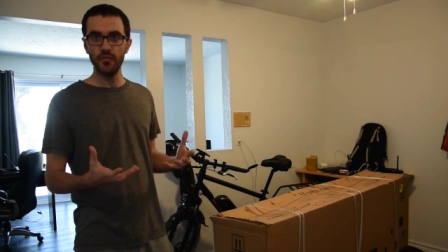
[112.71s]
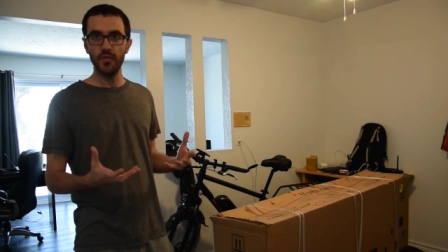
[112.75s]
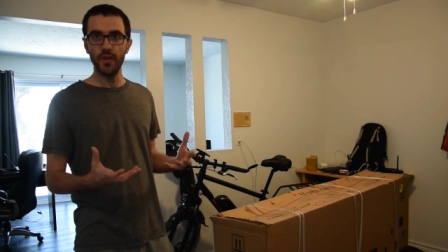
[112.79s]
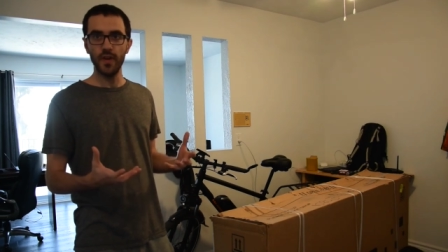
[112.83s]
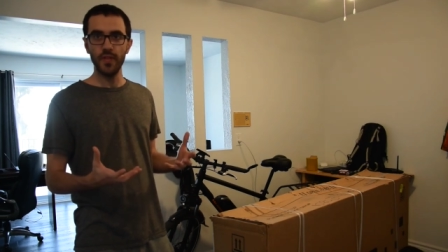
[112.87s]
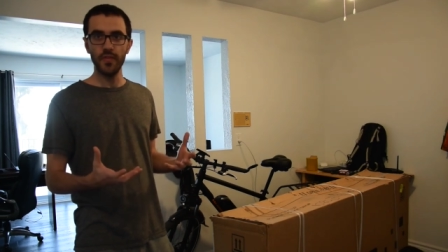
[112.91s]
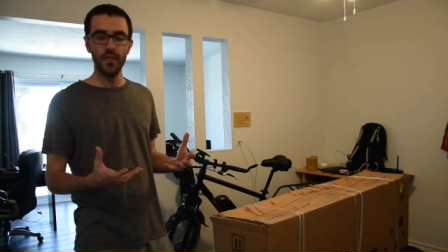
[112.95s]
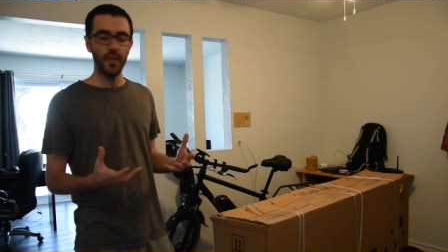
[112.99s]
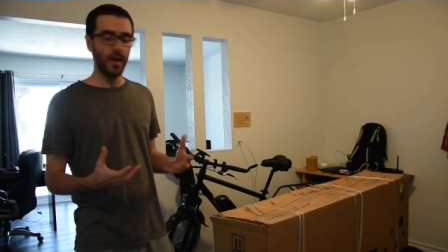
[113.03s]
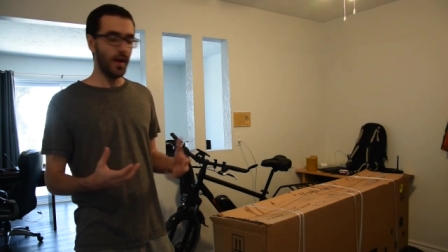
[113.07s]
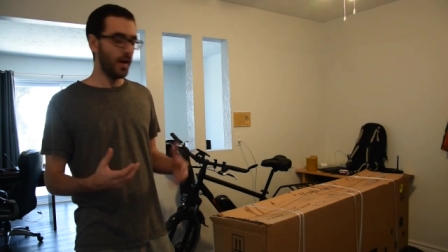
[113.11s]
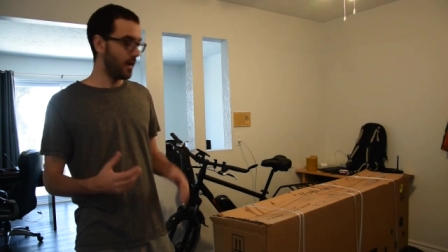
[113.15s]

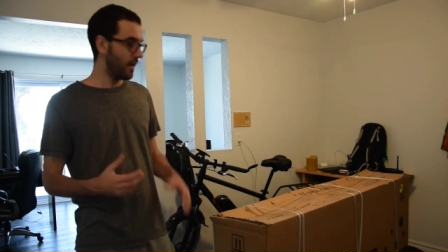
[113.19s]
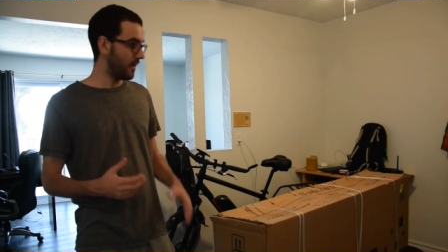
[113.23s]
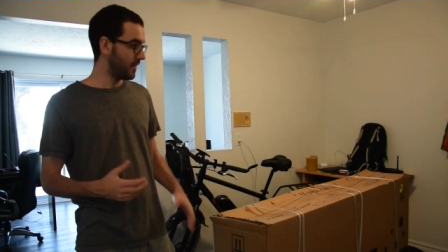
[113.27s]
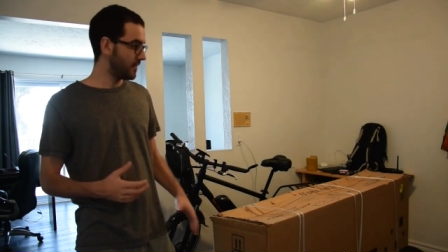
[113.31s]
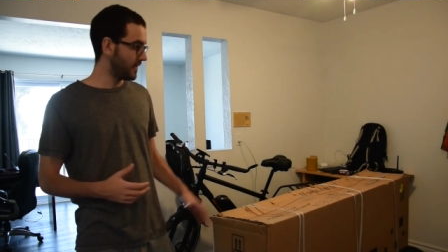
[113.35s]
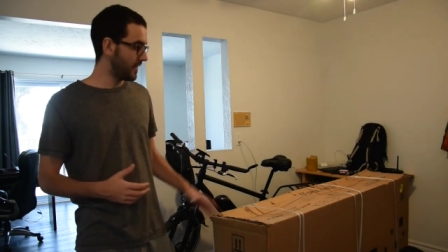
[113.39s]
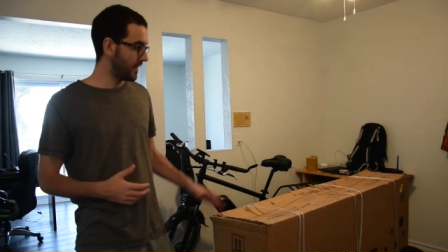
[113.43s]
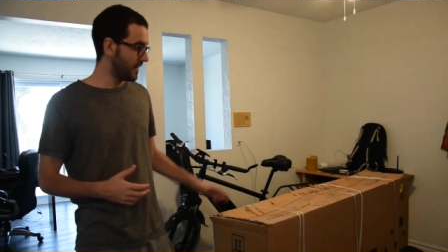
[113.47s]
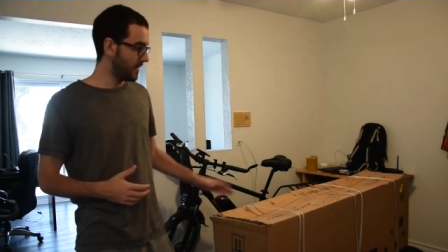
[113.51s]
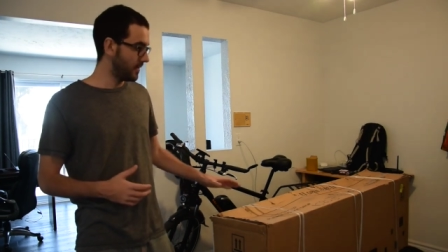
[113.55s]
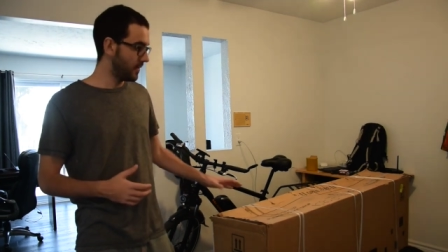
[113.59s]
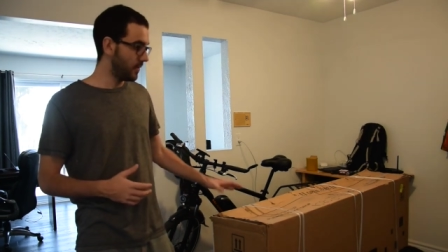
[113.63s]
fat tires
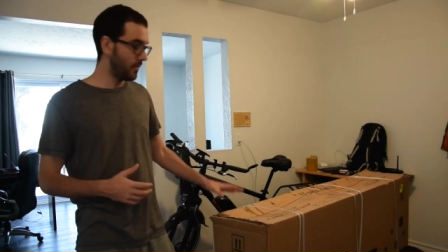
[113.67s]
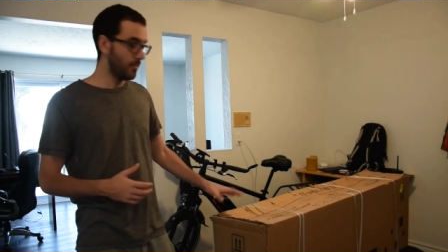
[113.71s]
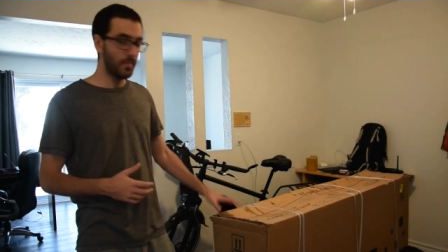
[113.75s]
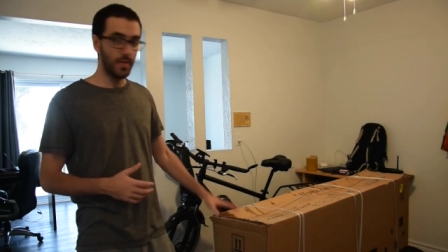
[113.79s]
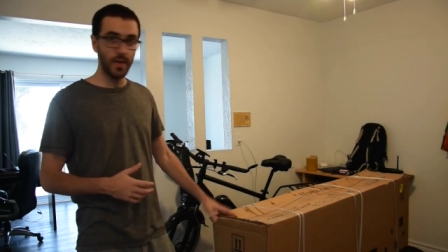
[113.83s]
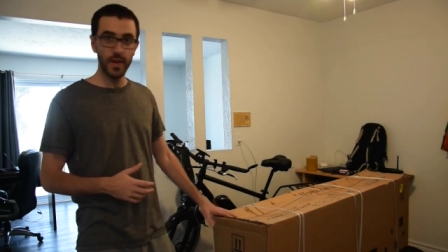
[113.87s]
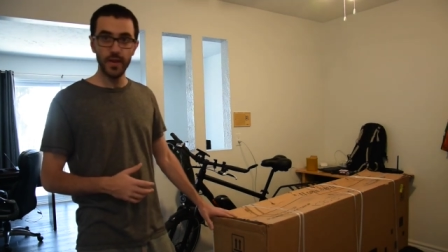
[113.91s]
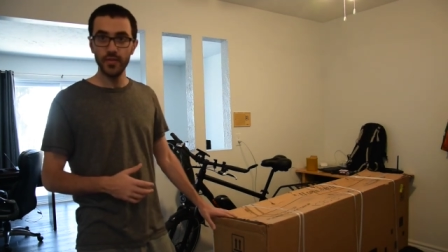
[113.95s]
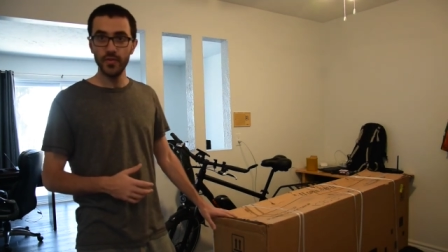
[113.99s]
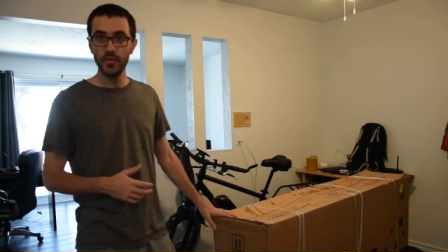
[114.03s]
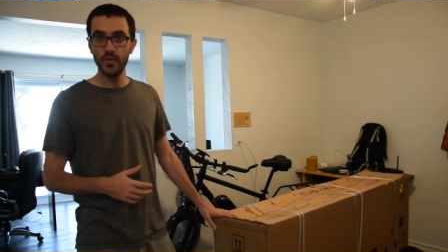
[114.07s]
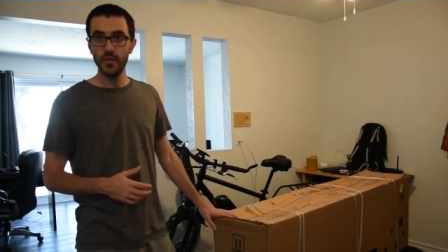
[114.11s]
and the
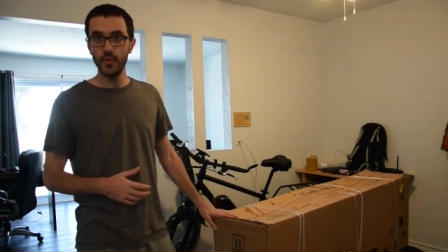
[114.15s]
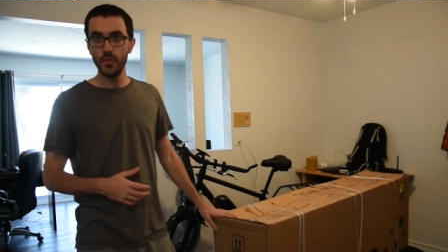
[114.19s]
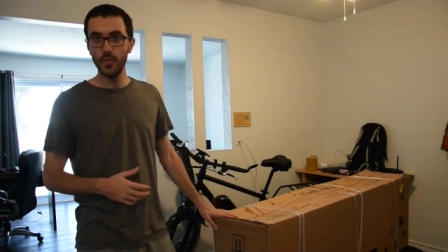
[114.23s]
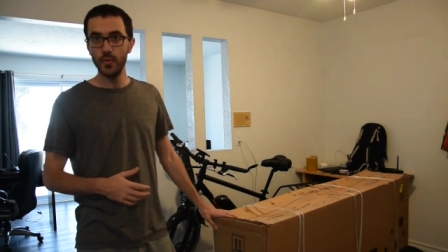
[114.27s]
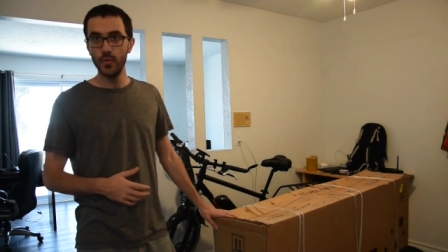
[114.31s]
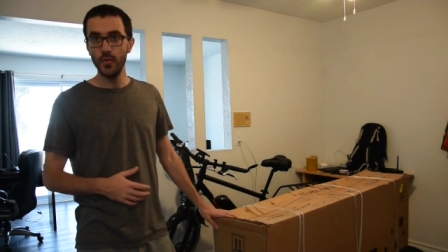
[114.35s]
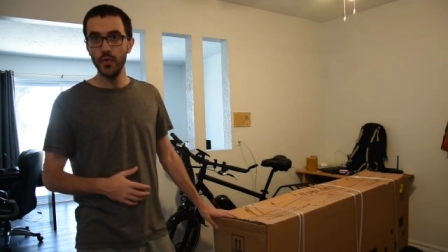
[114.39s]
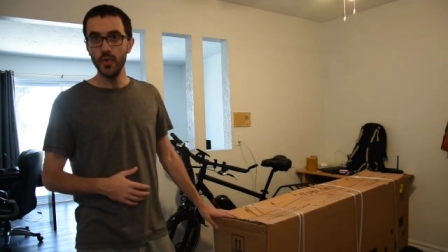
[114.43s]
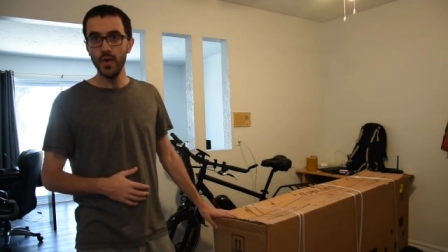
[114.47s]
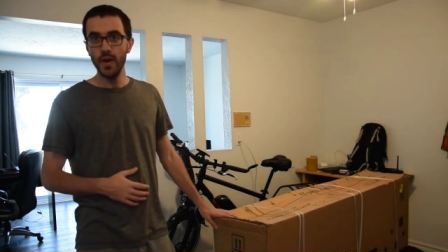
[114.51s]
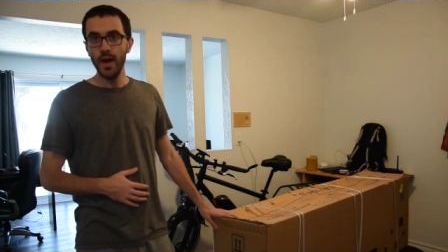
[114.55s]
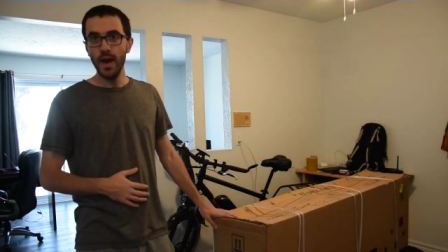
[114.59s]
Blade
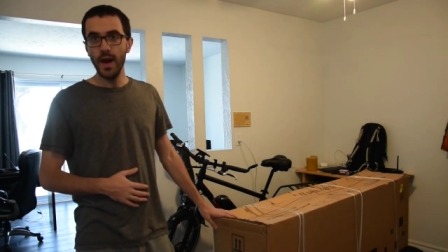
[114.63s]
2